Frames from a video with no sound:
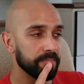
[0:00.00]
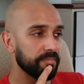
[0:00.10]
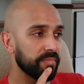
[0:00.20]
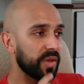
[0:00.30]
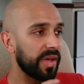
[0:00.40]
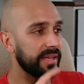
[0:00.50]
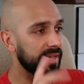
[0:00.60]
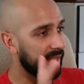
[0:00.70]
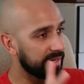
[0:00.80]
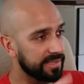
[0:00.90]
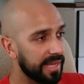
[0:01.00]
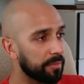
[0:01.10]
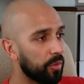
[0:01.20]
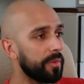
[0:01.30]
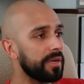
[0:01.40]
Okay, again, take a
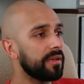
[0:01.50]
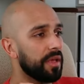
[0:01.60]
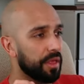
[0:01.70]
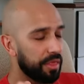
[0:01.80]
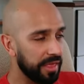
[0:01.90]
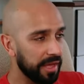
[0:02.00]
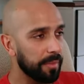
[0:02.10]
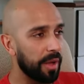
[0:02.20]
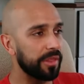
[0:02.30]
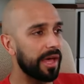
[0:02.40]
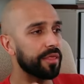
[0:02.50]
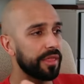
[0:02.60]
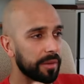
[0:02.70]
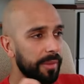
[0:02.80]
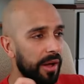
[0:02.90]
moment, think about that.
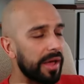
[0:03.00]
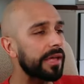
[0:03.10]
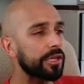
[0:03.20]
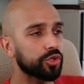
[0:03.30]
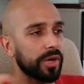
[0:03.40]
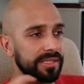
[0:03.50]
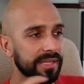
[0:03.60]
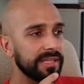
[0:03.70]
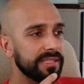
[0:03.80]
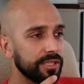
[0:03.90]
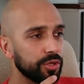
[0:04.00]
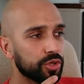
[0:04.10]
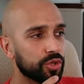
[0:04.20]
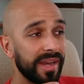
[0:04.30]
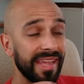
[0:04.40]
Think about how that translates into your
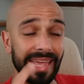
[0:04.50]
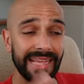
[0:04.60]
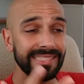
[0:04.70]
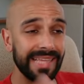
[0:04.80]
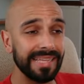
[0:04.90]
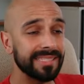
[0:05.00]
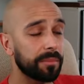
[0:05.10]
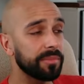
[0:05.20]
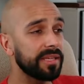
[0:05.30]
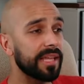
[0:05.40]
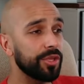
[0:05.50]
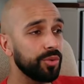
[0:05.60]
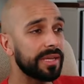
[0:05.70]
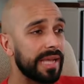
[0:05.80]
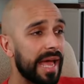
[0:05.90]
trading. Is that something that you
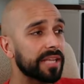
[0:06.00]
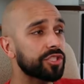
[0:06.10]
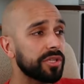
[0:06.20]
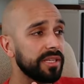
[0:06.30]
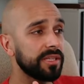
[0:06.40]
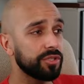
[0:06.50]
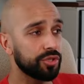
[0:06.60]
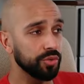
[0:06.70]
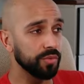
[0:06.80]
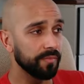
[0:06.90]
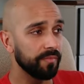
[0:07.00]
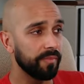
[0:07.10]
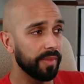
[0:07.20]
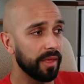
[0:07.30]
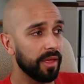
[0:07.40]
can actually do?
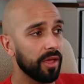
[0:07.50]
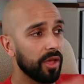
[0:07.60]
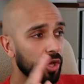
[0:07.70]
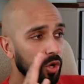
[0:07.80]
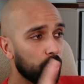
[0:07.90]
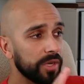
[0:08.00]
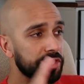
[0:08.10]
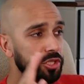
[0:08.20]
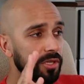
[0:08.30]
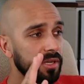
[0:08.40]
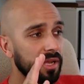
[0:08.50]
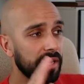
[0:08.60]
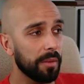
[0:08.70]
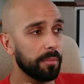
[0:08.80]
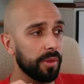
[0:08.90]
Question
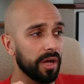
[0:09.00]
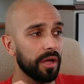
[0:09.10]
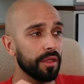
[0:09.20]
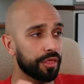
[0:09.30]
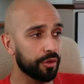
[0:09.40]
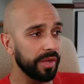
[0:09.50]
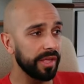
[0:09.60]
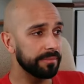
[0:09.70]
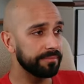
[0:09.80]
number 3.